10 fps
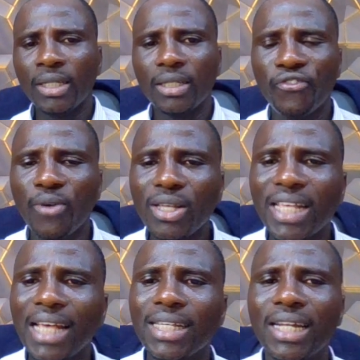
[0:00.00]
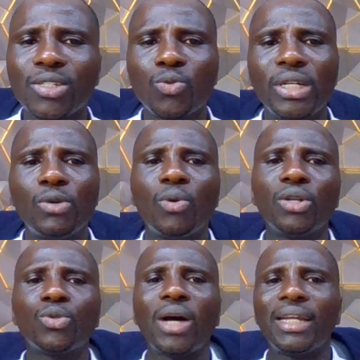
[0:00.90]
The first asset we
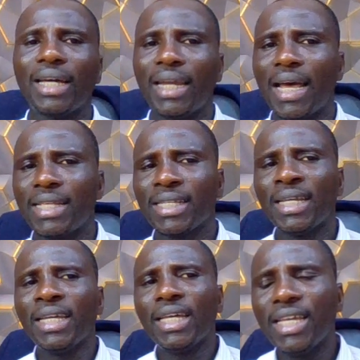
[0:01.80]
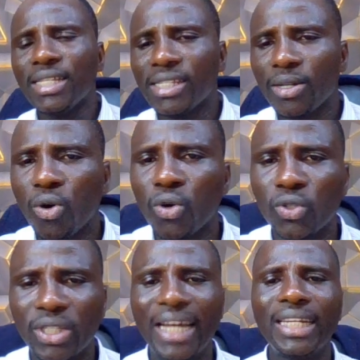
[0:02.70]
want to analyze is the
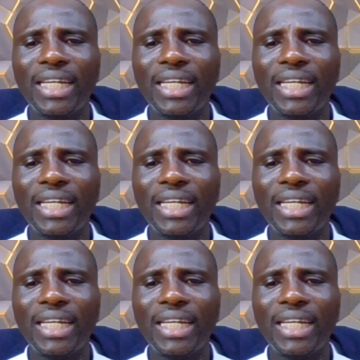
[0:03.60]
gold. Then